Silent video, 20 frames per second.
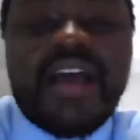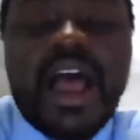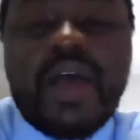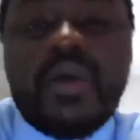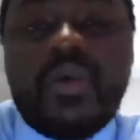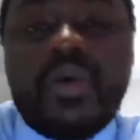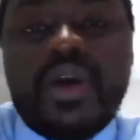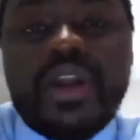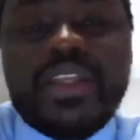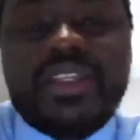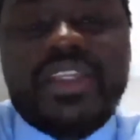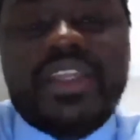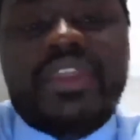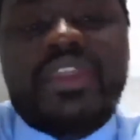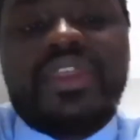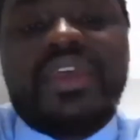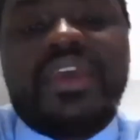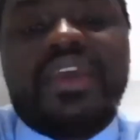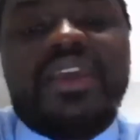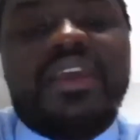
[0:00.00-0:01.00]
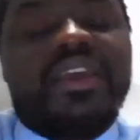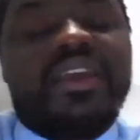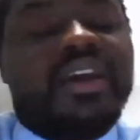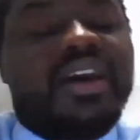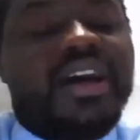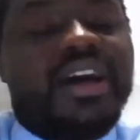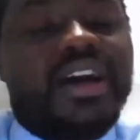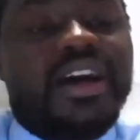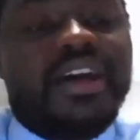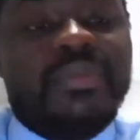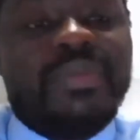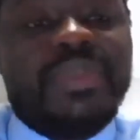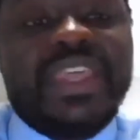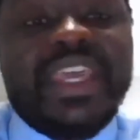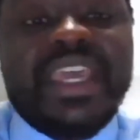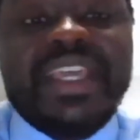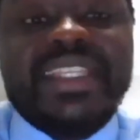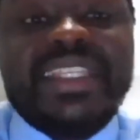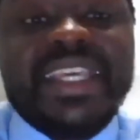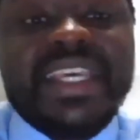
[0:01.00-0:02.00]
I wanted to thank the
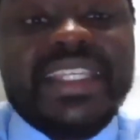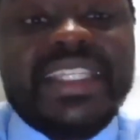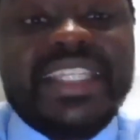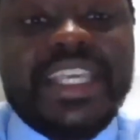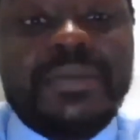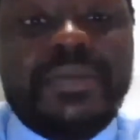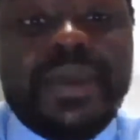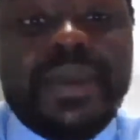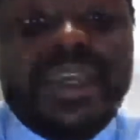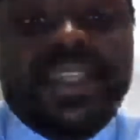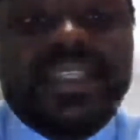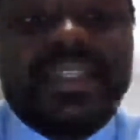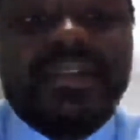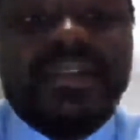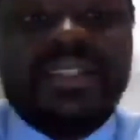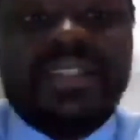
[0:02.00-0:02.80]
NCACPA